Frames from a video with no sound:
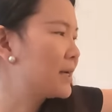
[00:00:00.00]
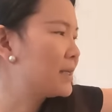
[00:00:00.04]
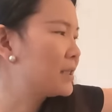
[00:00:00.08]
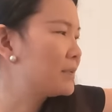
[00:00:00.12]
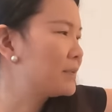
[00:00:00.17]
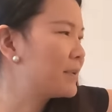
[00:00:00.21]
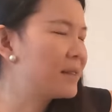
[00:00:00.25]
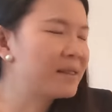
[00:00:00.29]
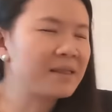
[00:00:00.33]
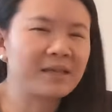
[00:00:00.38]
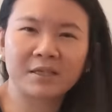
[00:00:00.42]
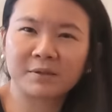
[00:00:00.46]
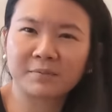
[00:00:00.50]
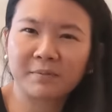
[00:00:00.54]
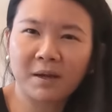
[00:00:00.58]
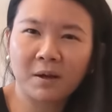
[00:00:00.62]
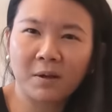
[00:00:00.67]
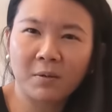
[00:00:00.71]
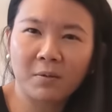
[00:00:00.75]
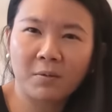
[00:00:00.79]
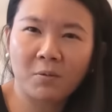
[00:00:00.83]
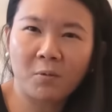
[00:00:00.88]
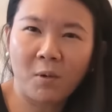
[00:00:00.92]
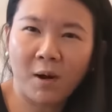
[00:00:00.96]
I spend this
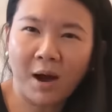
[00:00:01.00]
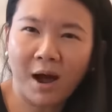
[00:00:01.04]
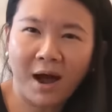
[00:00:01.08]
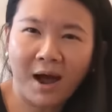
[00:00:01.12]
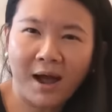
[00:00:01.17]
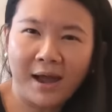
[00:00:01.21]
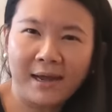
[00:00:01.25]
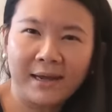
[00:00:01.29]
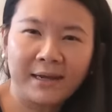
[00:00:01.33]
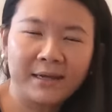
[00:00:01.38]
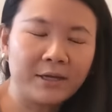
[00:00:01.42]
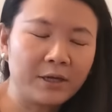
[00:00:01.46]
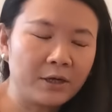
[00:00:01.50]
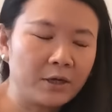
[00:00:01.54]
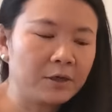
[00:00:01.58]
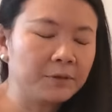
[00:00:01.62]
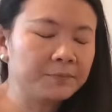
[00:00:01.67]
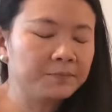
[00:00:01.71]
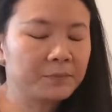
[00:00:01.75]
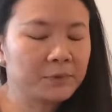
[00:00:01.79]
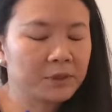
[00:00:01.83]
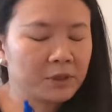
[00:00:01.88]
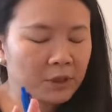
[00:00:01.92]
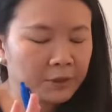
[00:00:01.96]
amount? Why? You know.
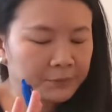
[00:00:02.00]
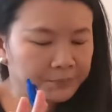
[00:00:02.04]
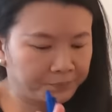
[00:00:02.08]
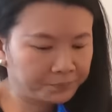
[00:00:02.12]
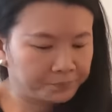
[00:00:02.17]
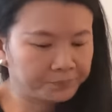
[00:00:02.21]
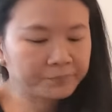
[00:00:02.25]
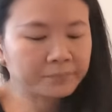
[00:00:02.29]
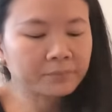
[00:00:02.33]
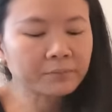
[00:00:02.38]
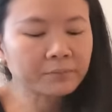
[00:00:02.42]
So